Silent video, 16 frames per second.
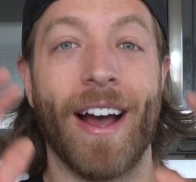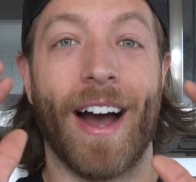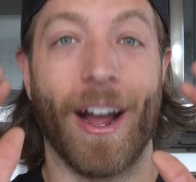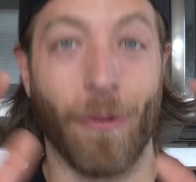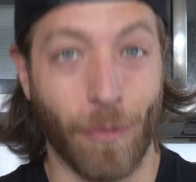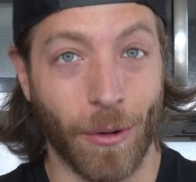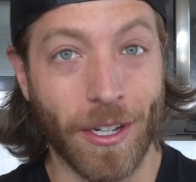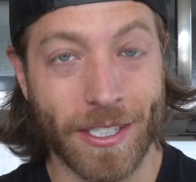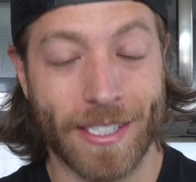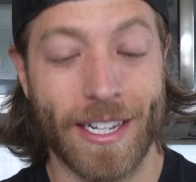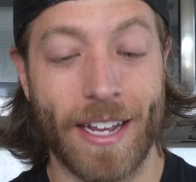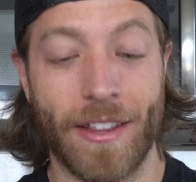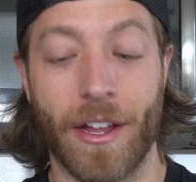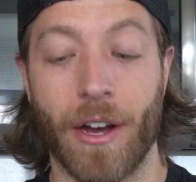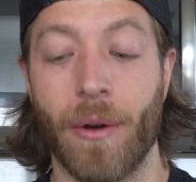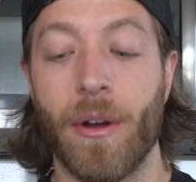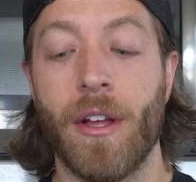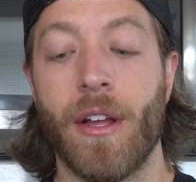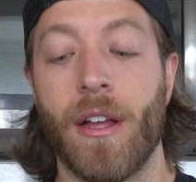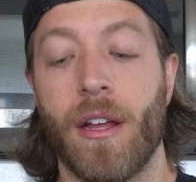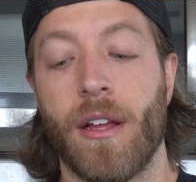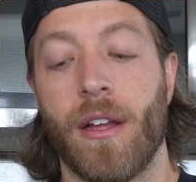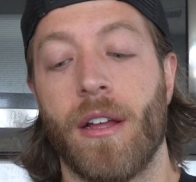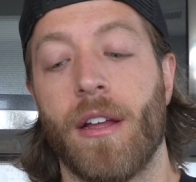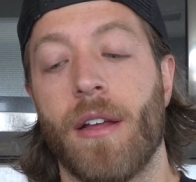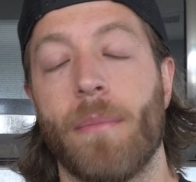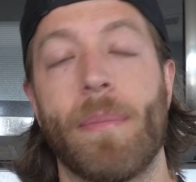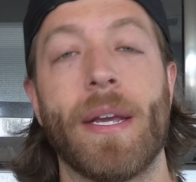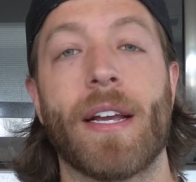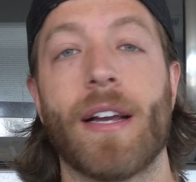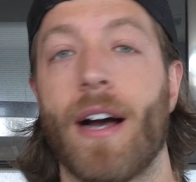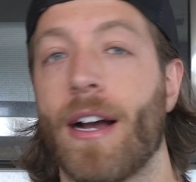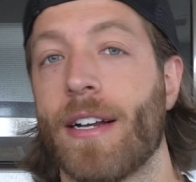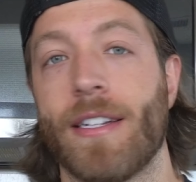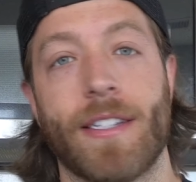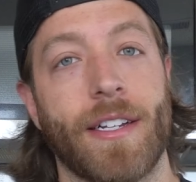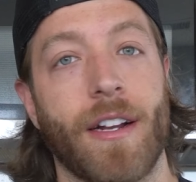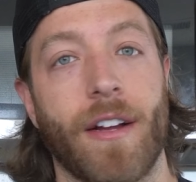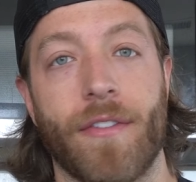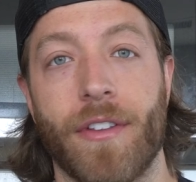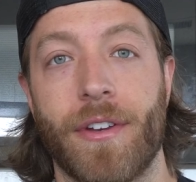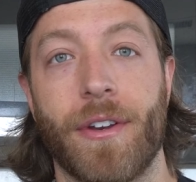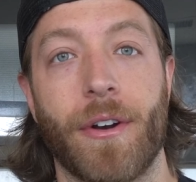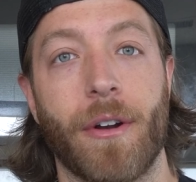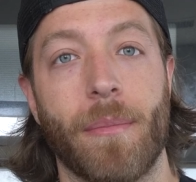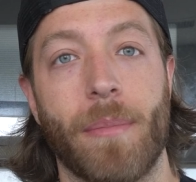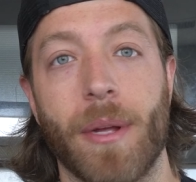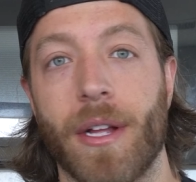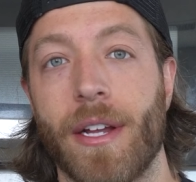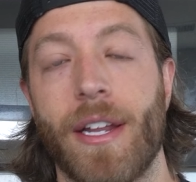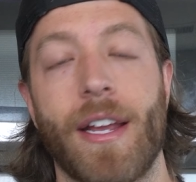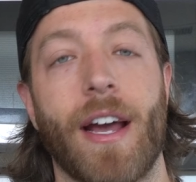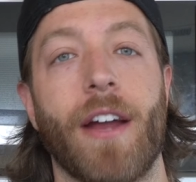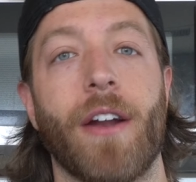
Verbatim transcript: I will say though, be cognizant of the durability.